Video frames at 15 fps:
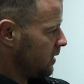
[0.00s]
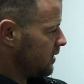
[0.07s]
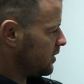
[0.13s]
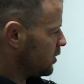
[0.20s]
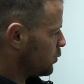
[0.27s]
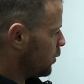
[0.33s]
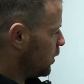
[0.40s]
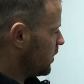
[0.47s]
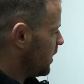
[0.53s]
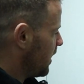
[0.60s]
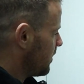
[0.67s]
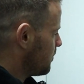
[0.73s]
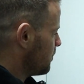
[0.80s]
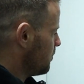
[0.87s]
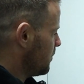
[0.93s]
This is one
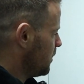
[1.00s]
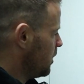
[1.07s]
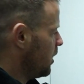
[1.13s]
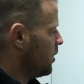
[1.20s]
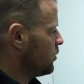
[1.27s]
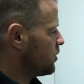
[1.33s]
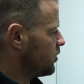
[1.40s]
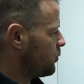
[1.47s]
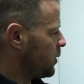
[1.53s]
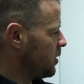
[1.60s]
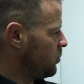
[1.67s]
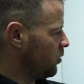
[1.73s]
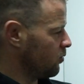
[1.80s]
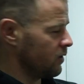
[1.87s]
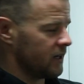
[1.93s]
that loads of
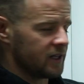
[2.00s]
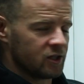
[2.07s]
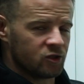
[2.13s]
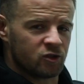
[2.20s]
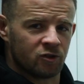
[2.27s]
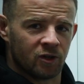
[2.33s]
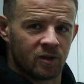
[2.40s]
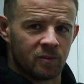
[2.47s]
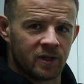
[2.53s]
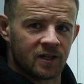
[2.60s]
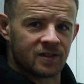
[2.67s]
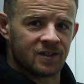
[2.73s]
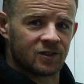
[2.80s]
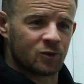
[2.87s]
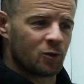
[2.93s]
people really enjoy
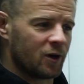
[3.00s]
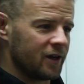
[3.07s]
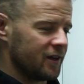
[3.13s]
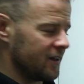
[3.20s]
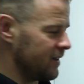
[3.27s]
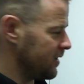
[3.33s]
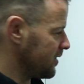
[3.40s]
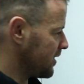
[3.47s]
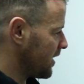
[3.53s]
because it's quite a